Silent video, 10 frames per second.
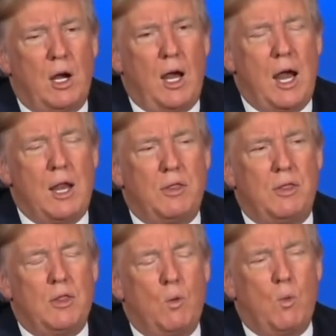And
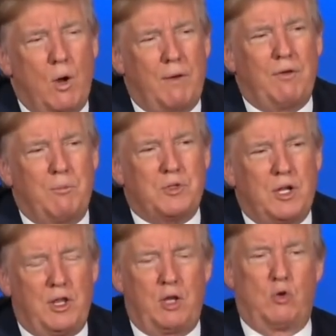one of them
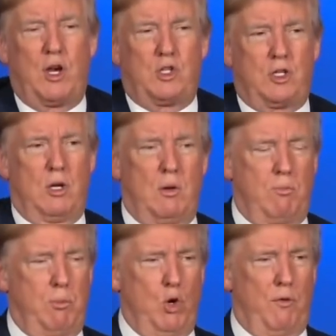said they're dressed in
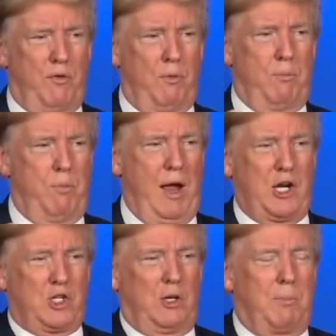beautiful,
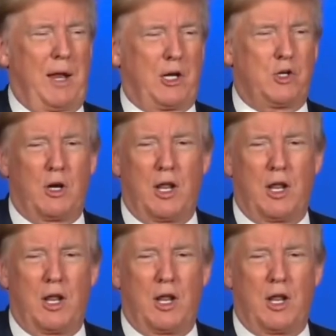actually black shirt.